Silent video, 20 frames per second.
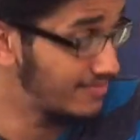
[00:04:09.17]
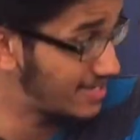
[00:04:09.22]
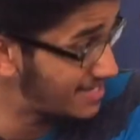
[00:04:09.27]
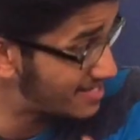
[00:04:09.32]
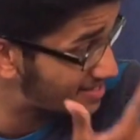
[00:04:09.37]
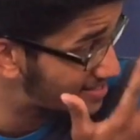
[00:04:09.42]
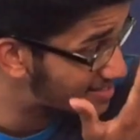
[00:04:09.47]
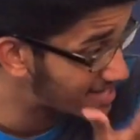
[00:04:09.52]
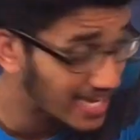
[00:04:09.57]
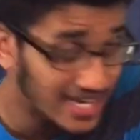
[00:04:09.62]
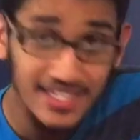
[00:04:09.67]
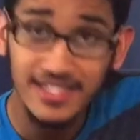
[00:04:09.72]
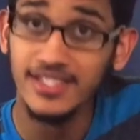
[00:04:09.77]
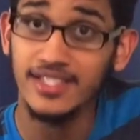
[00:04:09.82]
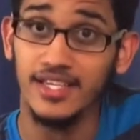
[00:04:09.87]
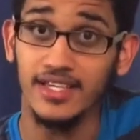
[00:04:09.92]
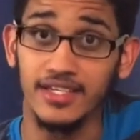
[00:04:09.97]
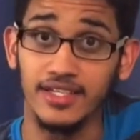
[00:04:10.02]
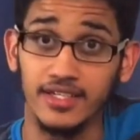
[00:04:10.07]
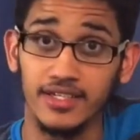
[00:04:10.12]
is
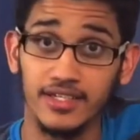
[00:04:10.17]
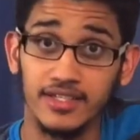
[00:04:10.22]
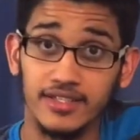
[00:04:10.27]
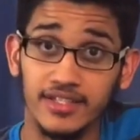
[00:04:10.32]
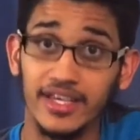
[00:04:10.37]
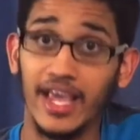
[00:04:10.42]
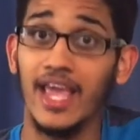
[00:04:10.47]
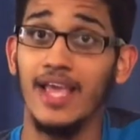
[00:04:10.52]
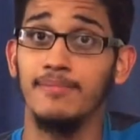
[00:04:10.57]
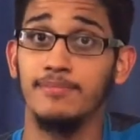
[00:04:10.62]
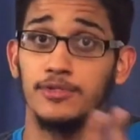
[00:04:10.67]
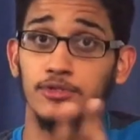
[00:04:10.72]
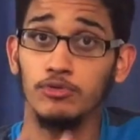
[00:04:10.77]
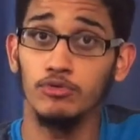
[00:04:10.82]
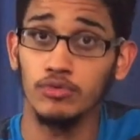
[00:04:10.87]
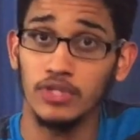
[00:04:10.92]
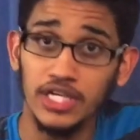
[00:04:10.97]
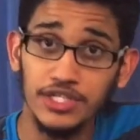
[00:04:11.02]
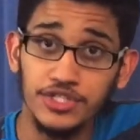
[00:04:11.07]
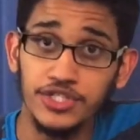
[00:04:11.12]
Zacian, the game's
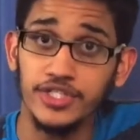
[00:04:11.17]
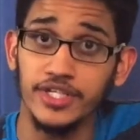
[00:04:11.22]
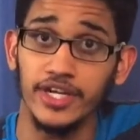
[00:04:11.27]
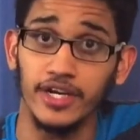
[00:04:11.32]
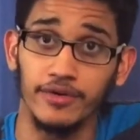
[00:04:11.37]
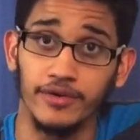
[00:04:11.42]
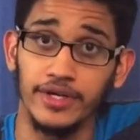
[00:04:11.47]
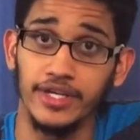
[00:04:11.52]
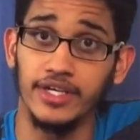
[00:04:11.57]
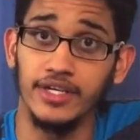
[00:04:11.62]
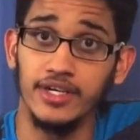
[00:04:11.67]
new legendary.